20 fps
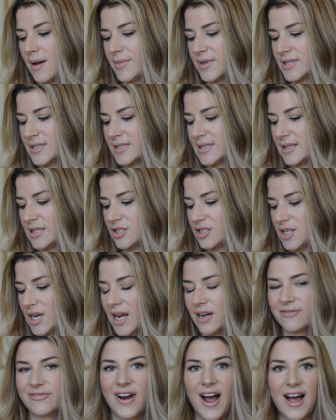This is in the
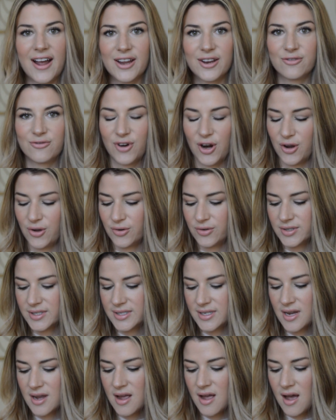shade Rock and
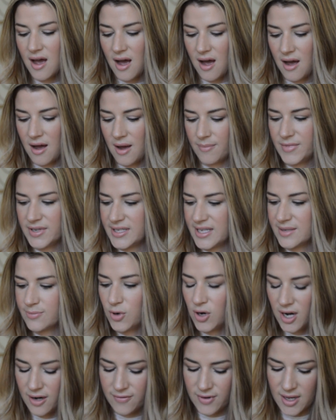Rose. This is
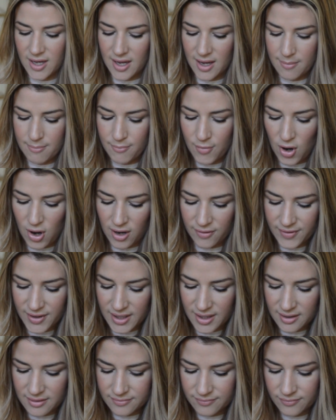more of a
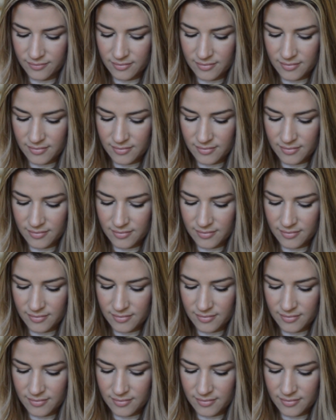mauvey